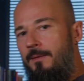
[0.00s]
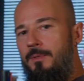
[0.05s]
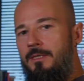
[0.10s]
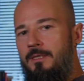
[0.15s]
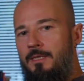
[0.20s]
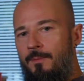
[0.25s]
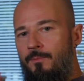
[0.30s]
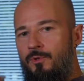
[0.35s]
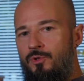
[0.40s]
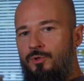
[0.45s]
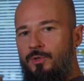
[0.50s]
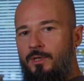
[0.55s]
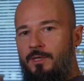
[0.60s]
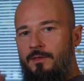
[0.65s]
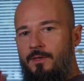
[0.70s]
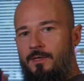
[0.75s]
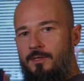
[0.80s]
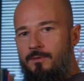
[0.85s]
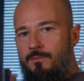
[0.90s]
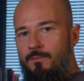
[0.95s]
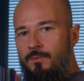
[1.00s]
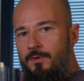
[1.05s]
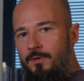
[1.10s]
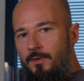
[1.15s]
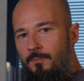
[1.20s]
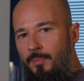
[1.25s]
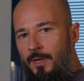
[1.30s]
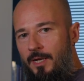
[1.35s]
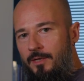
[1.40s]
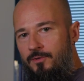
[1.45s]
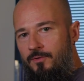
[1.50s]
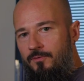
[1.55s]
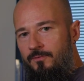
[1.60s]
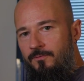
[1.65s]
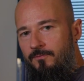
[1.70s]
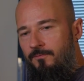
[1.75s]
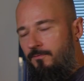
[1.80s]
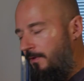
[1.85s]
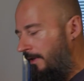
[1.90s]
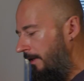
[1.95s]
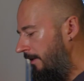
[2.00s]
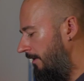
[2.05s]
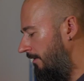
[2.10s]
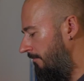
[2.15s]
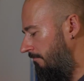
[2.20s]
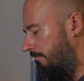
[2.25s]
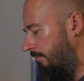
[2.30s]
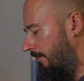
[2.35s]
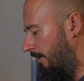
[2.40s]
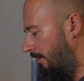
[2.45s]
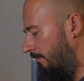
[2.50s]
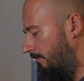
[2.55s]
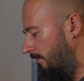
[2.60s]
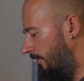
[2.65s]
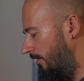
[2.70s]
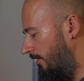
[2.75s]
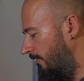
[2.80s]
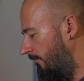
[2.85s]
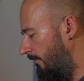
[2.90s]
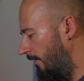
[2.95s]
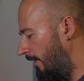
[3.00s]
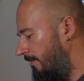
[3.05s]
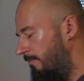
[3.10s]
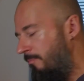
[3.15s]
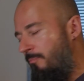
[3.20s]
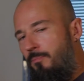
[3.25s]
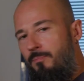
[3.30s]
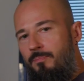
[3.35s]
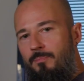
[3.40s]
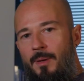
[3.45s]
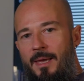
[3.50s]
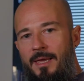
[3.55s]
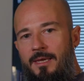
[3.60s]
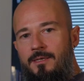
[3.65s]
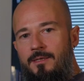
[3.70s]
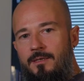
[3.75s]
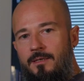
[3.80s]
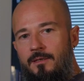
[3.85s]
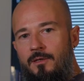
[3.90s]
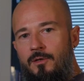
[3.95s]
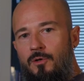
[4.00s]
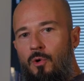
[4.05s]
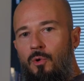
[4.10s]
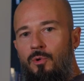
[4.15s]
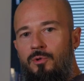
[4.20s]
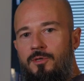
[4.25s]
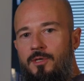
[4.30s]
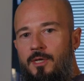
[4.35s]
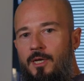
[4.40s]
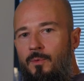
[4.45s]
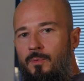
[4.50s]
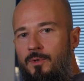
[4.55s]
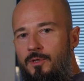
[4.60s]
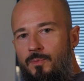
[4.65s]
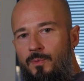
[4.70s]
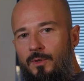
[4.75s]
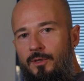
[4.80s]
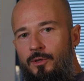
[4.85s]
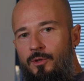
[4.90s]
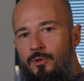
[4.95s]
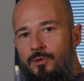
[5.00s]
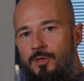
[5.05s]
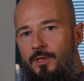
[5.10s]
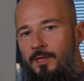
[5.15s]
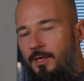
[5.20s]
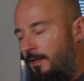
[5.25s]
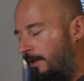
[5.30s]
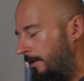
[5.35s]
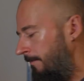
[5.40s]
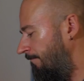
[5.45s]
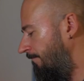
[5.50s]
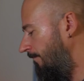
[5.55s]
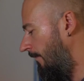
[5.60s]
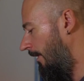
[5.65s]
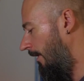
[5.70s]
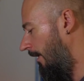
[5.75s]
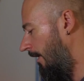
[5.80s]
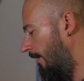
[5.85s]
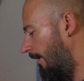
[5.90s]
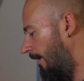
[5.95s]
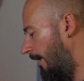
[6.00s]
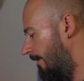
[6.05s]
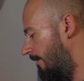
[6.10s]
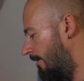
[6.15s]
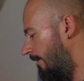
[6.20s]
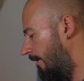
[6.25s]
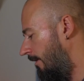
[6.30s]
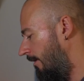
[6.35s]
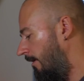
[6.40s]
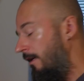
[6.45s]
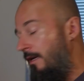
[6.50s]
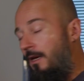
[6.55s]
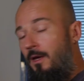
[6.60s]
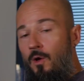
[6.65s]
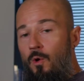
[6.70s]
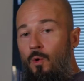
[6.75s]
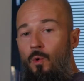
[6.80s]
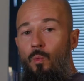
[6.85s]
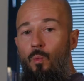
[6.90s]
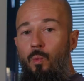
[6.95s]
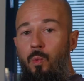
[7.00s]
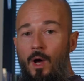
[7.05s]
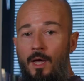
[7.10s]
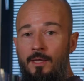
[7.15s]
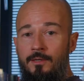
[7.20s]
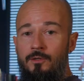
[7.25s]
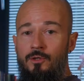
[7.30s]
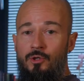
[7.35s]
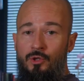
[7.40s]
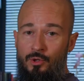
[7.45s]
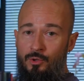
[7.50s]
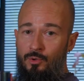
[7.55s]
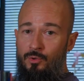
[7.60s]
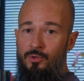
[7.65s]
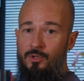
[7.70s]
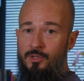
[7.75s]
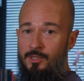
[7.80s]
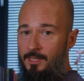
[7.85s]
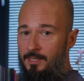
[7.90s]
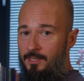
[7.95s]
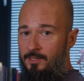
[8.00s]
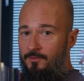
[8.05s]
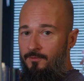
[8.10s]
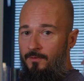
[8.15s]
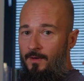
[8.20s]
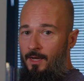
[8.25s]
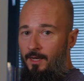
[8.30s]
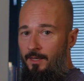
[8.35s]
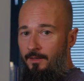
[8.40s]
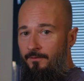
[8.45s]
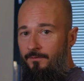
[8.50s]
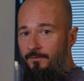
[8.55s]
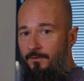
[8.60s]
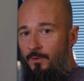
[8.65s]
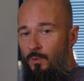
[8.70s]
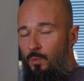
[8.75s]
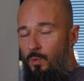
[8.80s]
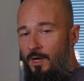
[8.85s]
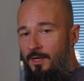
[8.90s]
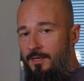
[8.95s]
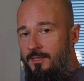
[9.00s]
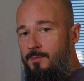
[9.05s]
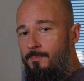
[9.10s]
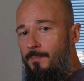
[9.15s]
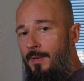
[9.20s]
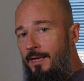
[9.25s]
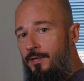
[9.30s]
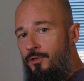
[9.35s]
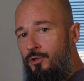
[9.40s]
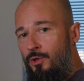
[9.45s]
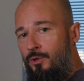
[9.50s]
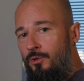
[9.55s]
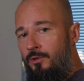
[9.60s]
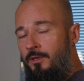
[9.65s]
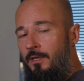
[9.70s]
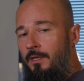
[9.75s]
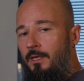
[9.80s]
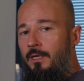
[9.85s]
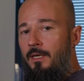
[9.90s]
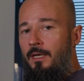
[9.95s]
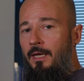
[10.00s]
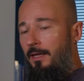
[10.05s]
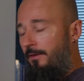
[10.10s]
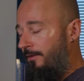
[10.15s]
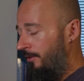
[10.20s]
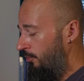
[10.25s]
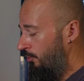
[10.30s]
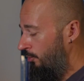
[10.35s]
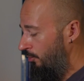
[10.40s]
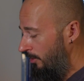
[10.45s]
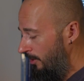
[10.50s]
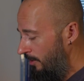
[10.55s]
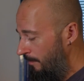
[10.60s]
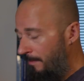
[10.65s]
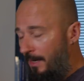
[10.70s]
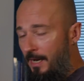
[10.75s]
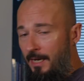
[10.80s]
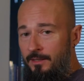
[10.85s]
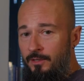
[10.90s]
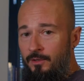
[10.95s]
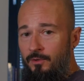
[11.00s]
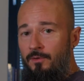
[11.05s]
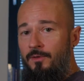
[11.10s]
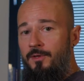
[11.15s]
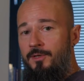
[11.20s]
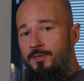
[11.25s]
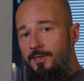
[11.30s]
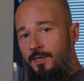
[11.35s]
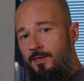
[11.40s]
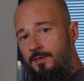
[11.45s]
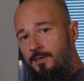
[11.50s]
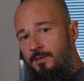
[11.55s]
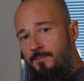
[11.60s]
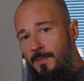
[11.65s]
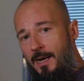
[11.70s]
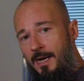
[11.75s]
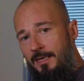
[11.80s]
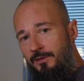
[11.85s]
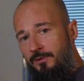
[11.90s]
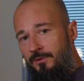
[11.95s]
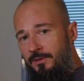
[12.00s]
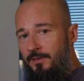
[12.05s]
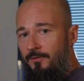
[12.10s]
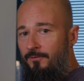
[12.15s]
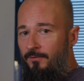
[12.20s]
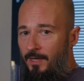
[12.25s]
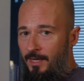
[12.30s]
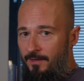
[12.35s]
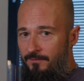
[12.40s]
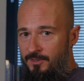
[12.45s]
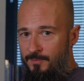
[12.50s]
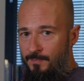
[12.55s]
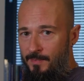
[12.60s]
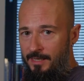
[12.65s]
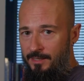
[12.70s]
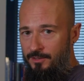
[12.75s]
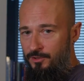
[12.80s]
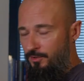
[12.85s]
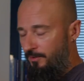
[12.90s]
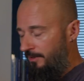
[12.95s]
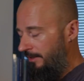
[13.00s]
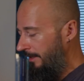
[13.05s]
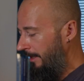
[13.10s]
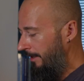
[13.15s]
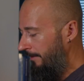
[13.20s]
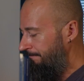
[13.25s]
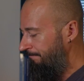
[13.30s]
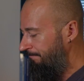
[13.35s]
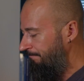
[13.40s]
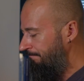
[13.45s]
me demonstrate this with a bunch of just a very basic chord sequence. We'll use a classic 1, 2, 6, 5. The 1 is major, the 2 is minor, the 6 is minor and the 5 is major again.